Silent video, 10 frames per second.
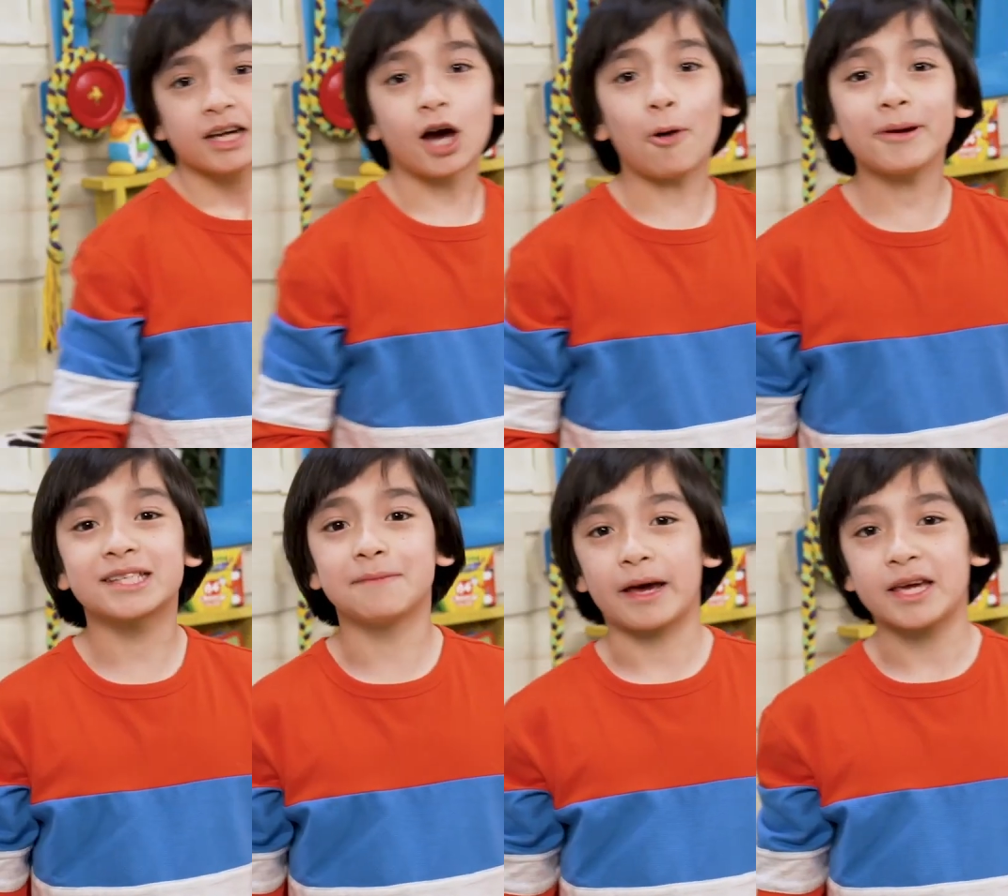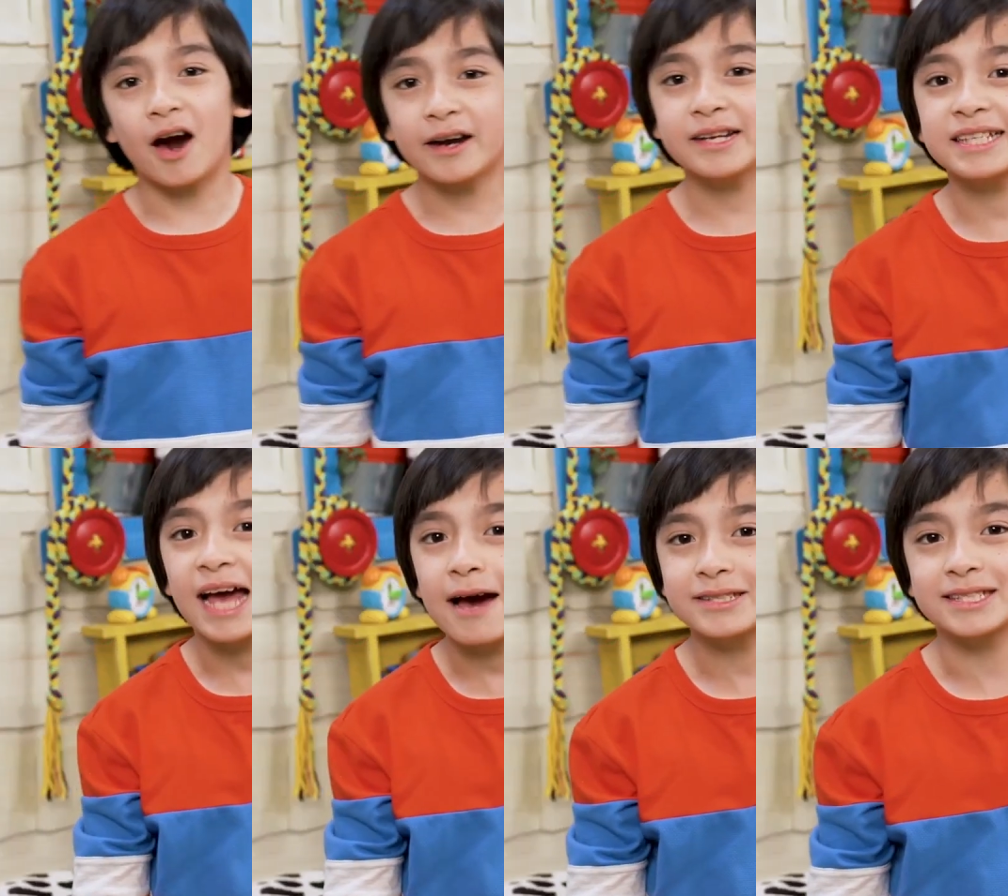Going to my auntie's
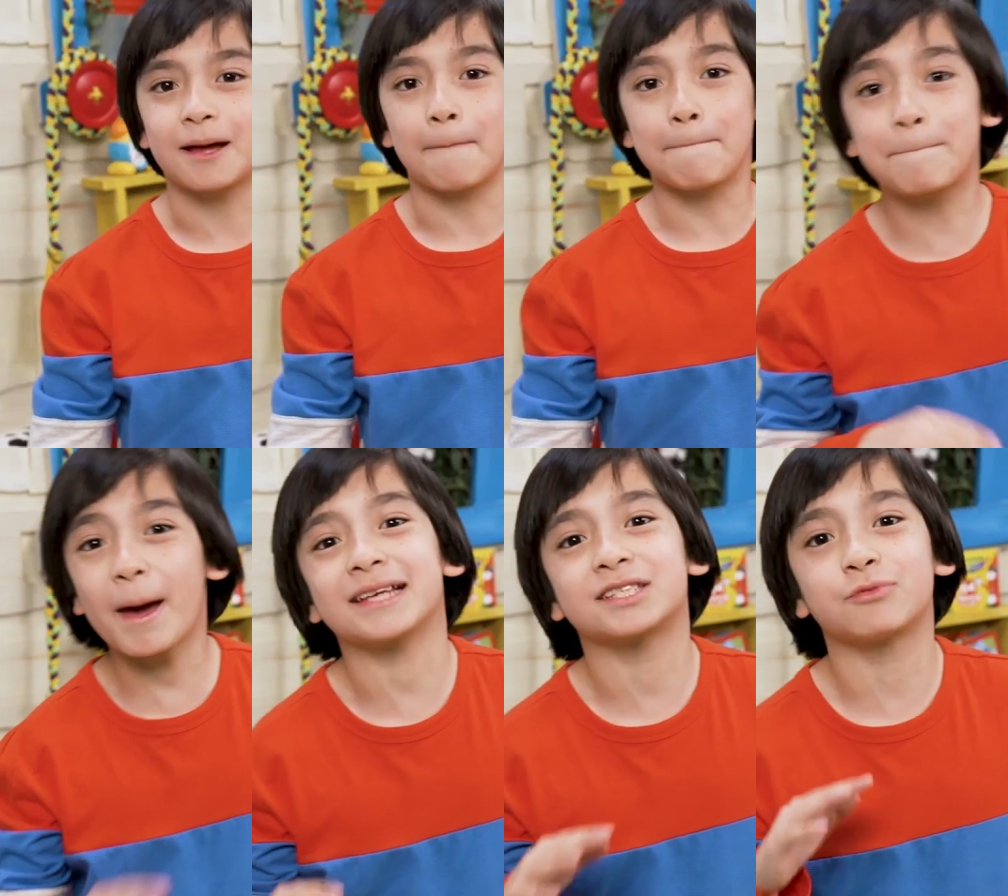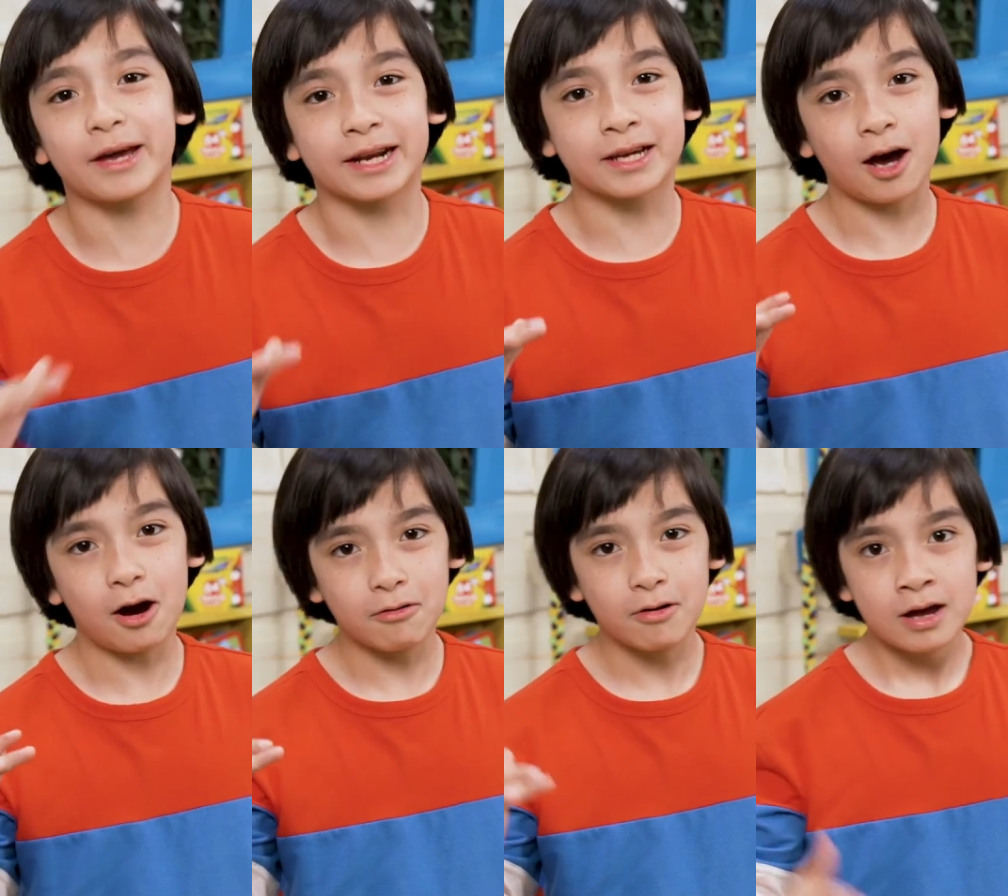house is the best way to
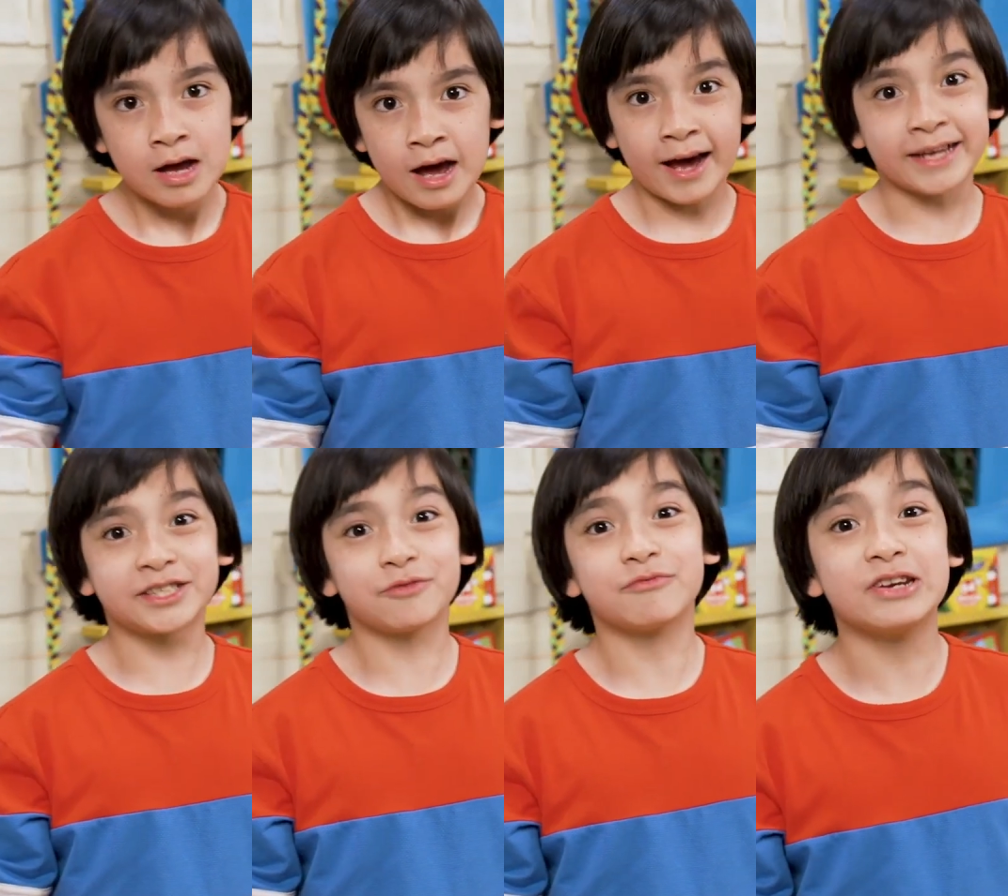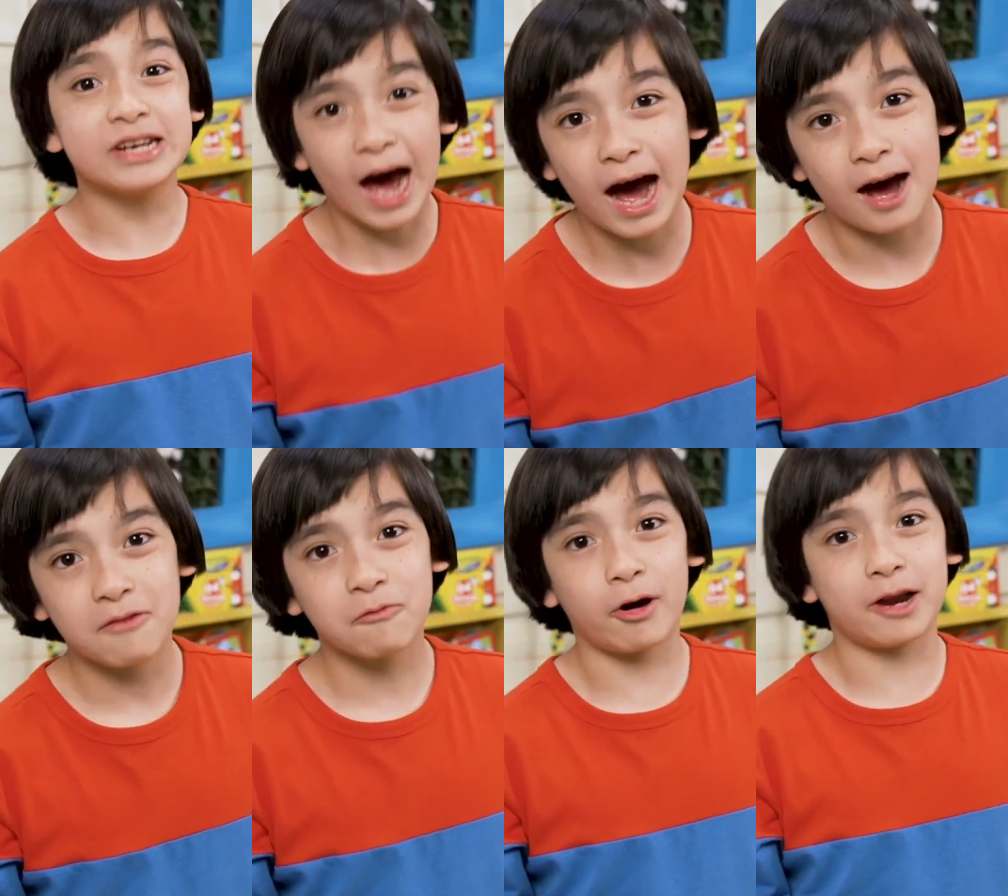go. I do not
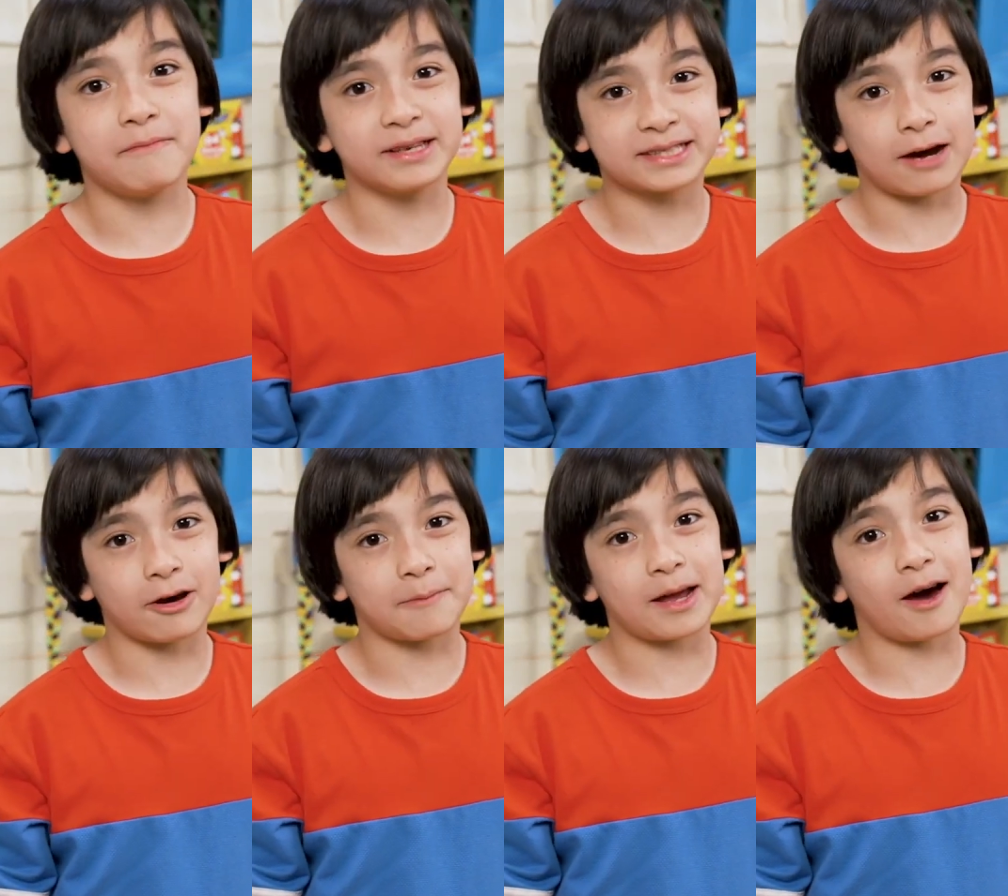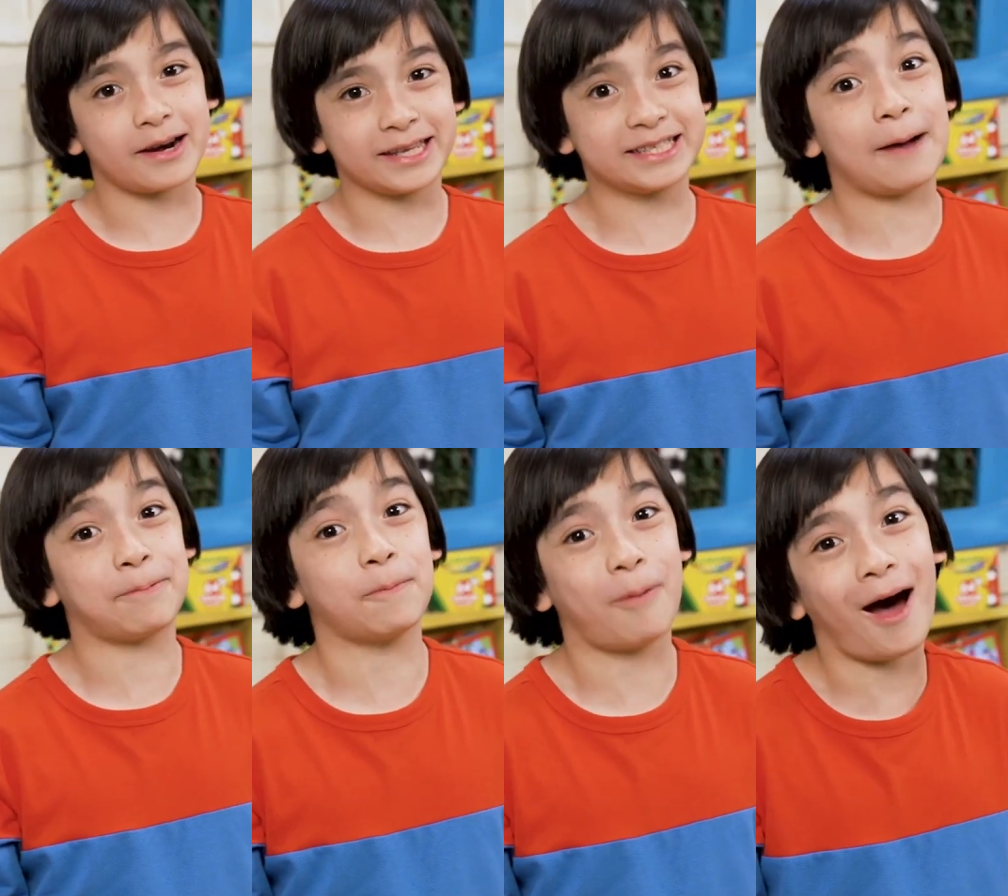want to miss out on my auntie's
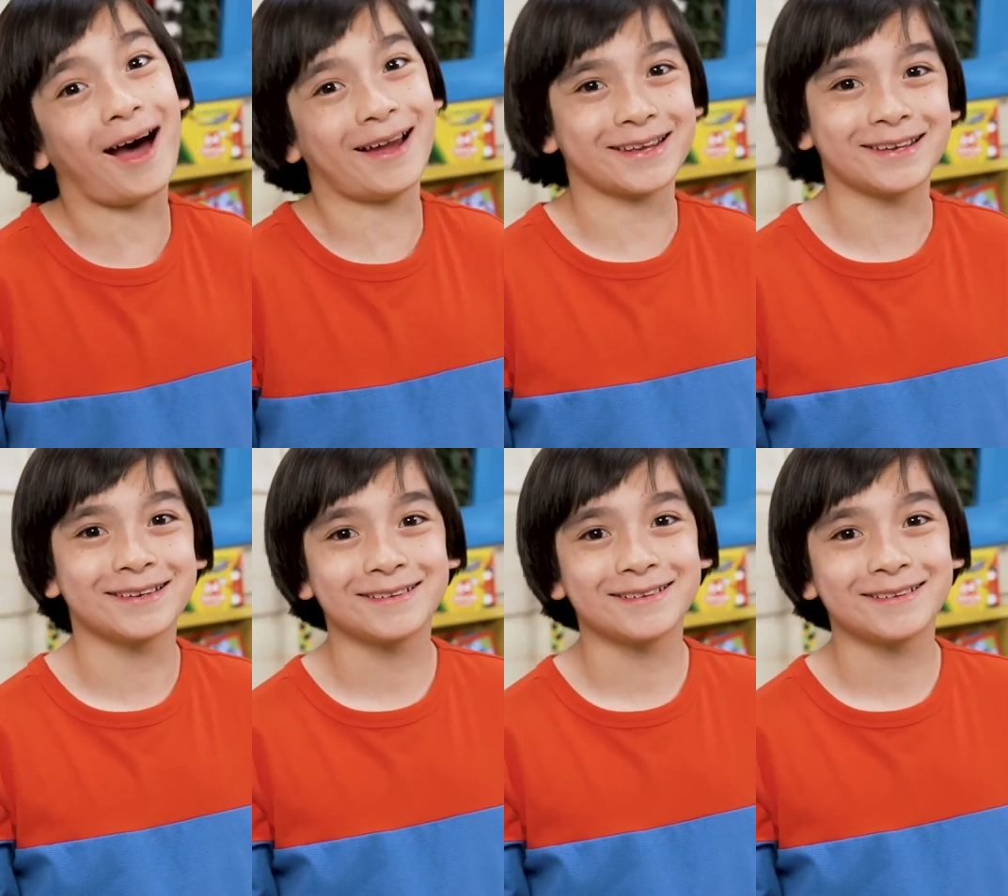apple pie.